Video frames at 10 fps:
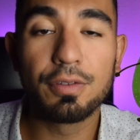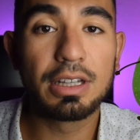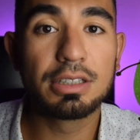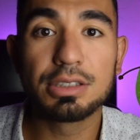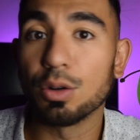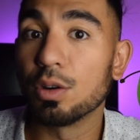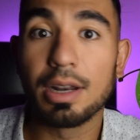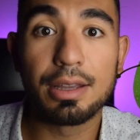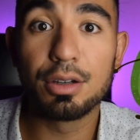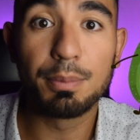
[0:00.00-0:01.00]
feels or
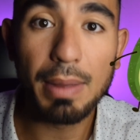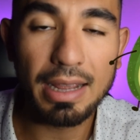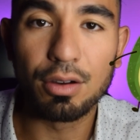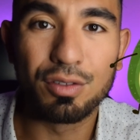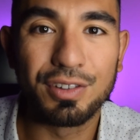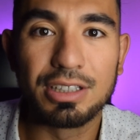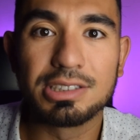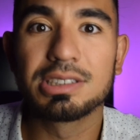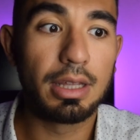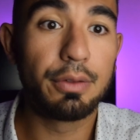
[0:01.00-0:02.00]
a good mango
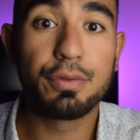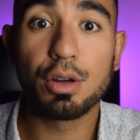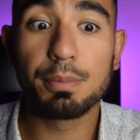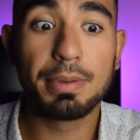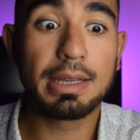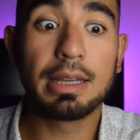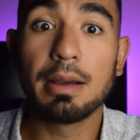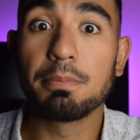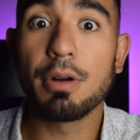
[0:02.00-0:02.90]
feels? If you're picking up